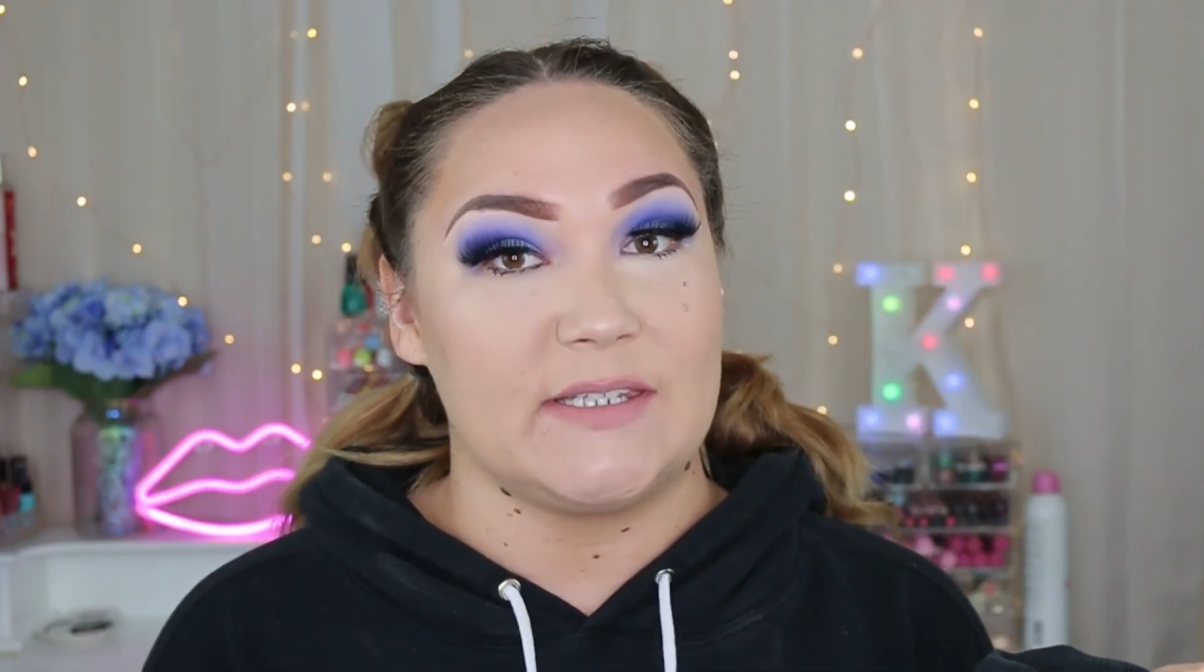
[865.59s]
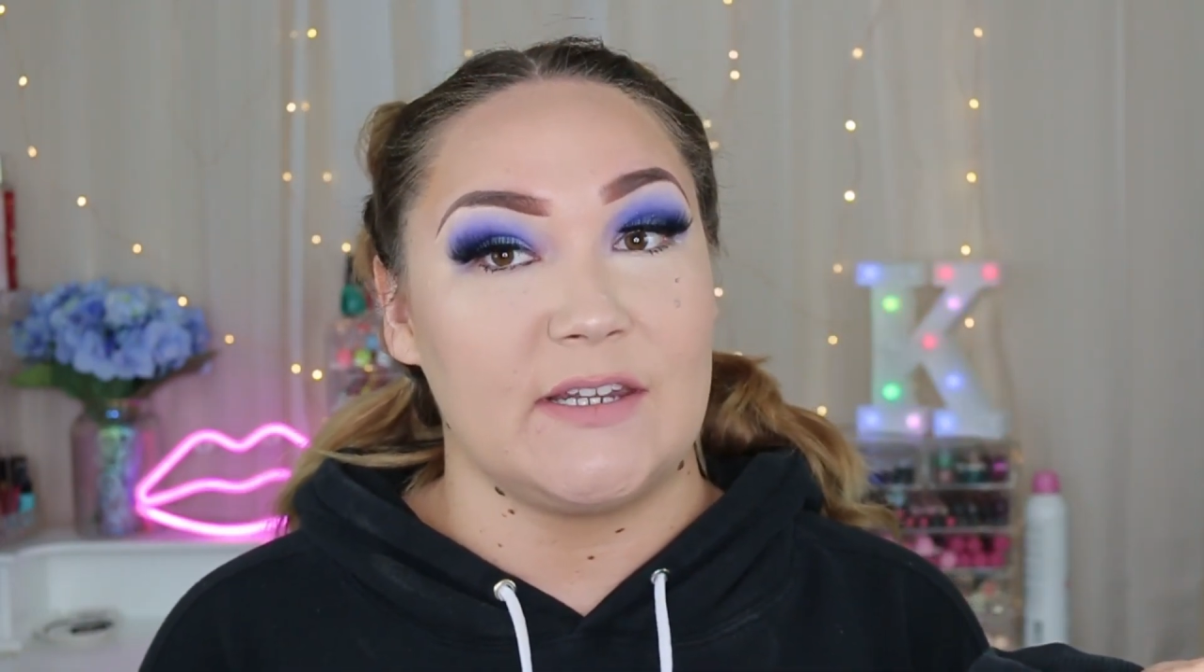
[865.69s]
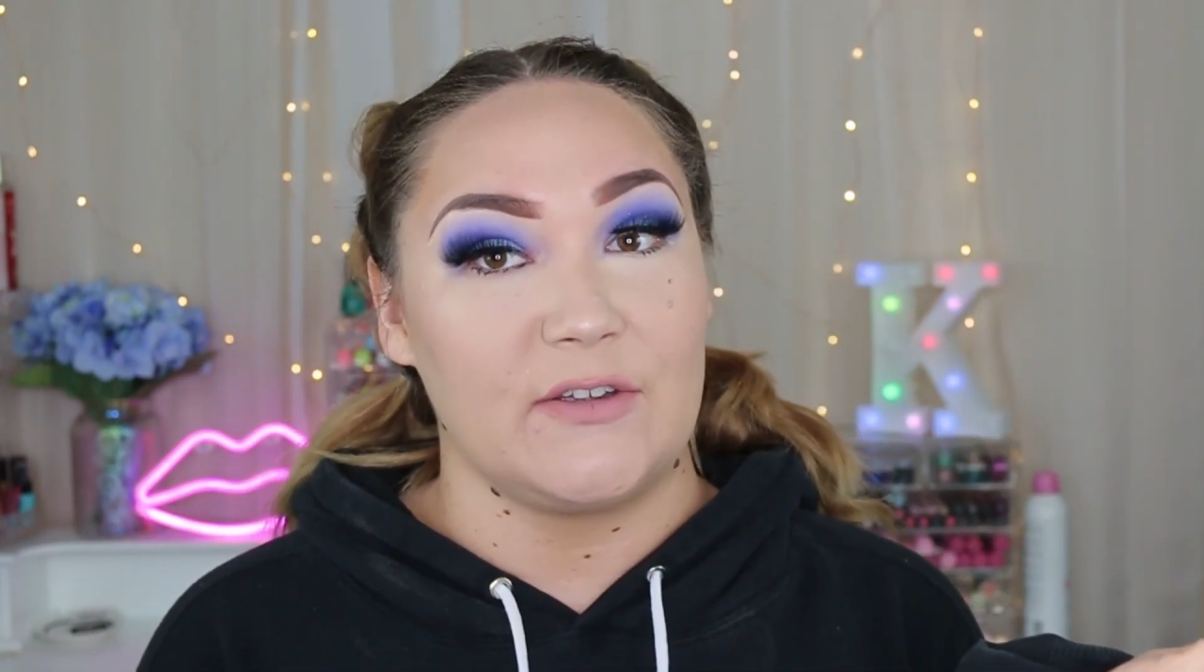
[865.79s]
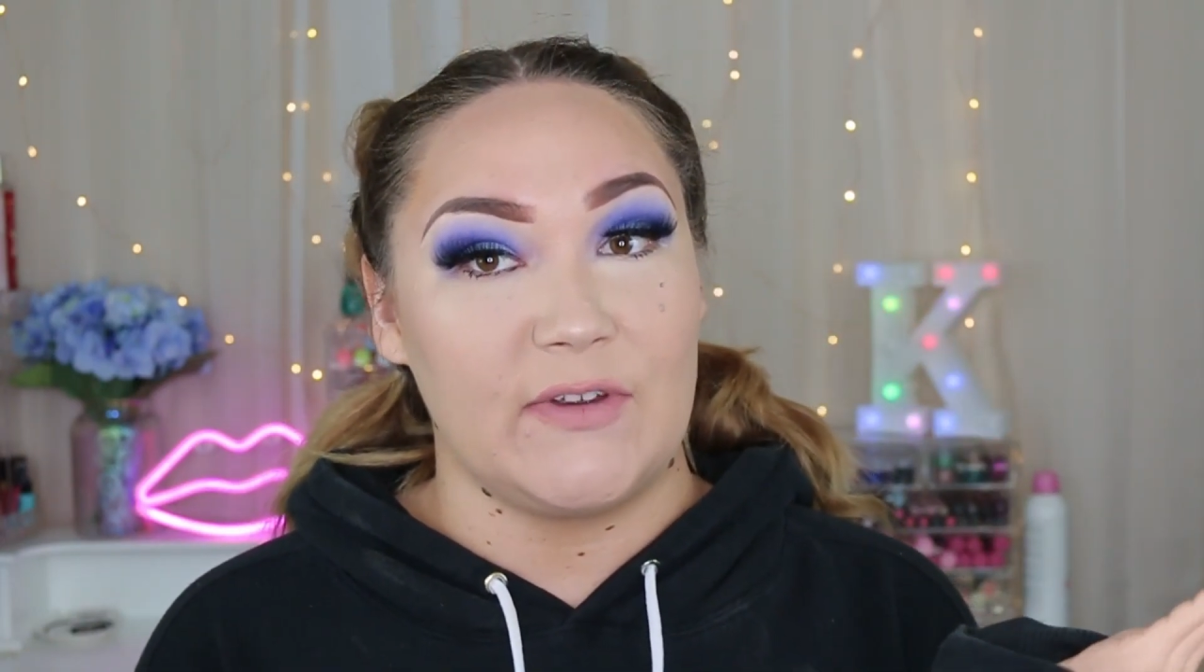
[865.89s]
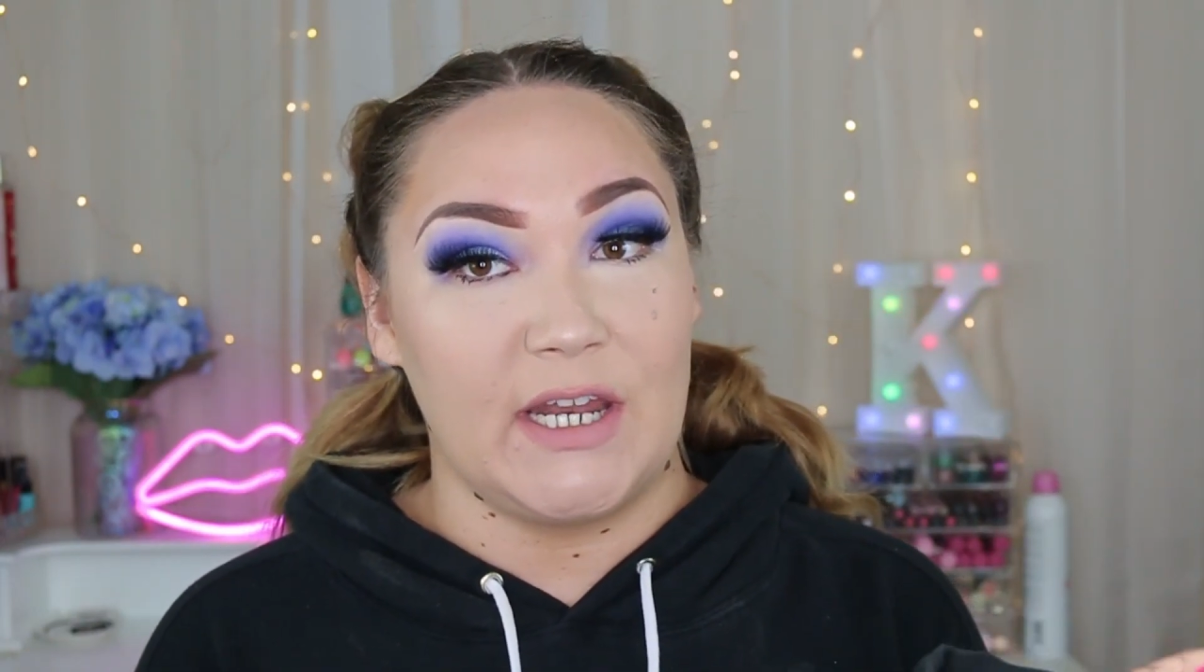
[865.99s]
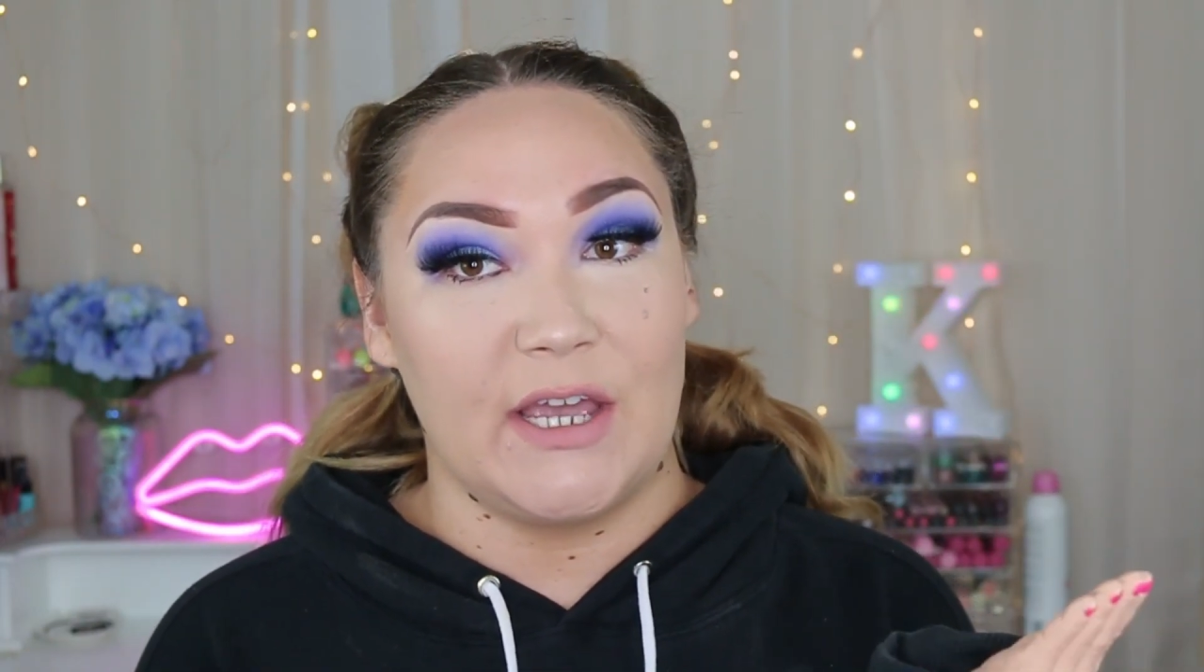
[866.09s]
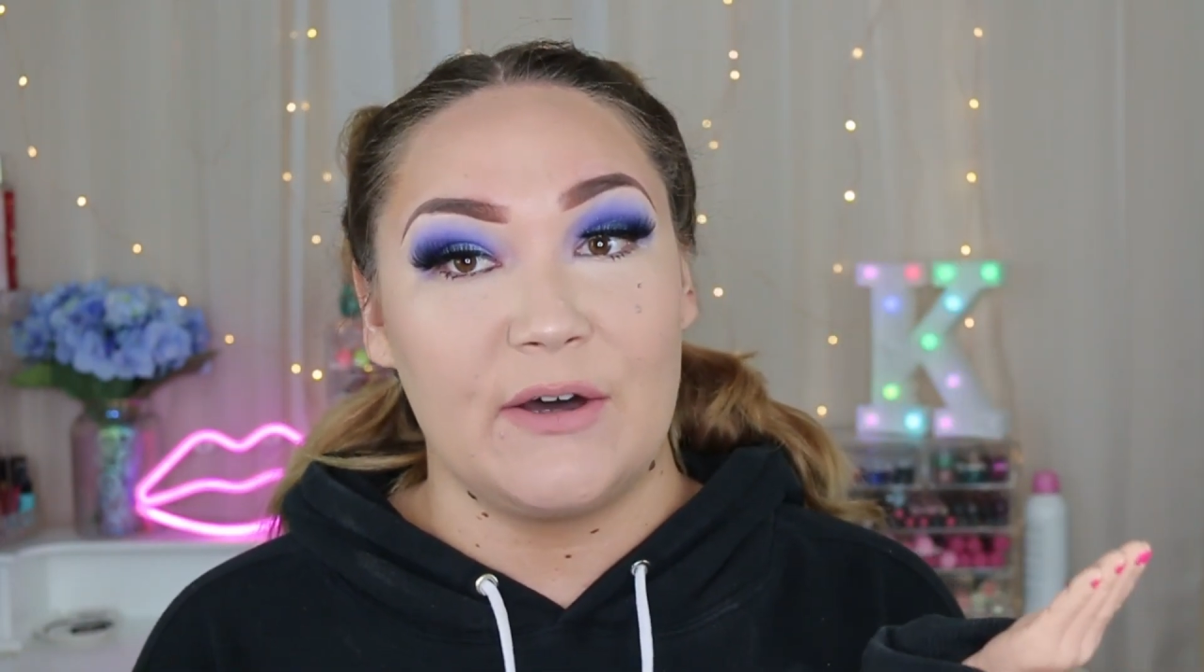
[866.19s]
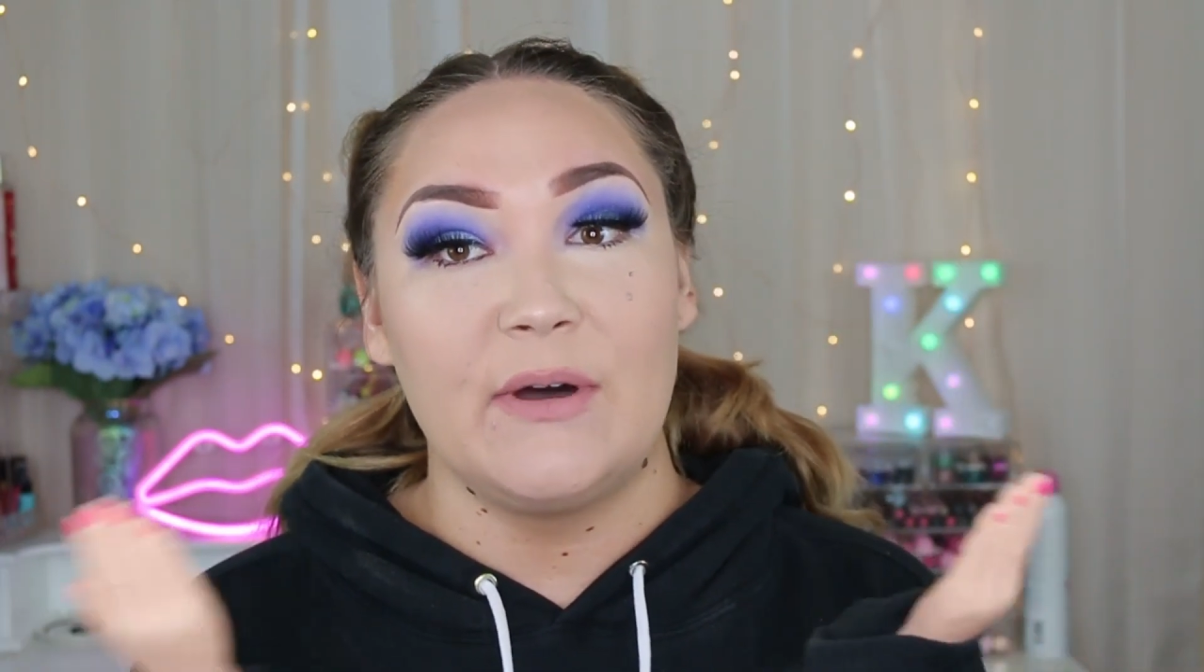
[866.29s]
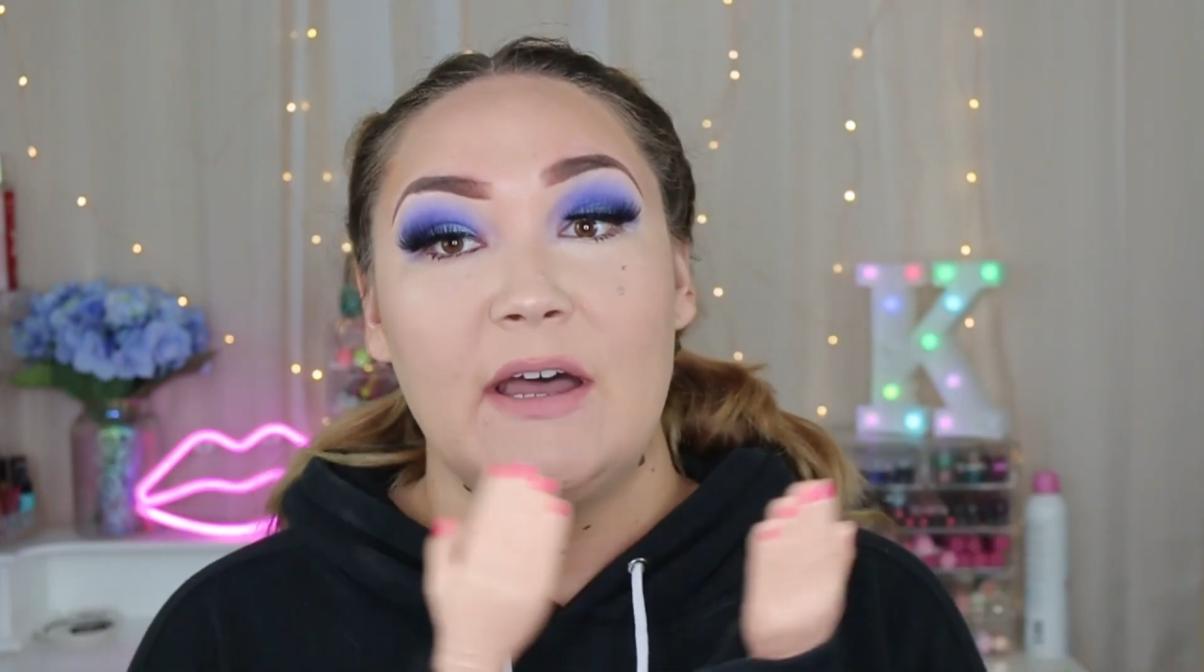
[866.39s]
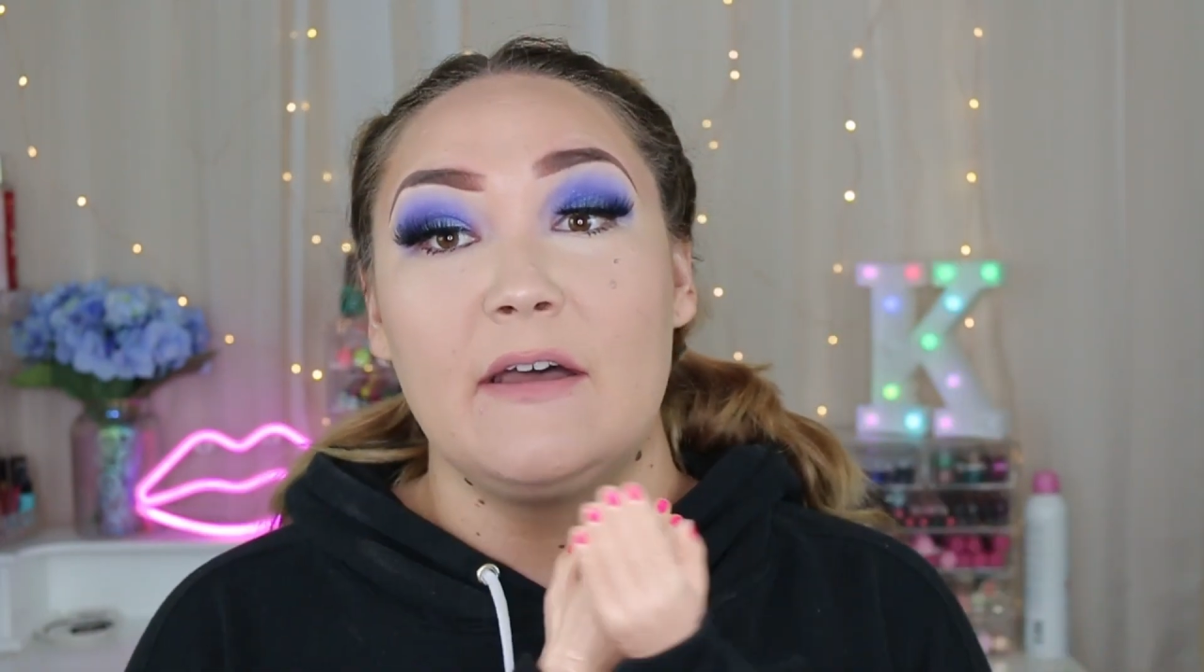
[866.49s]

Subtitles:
another video.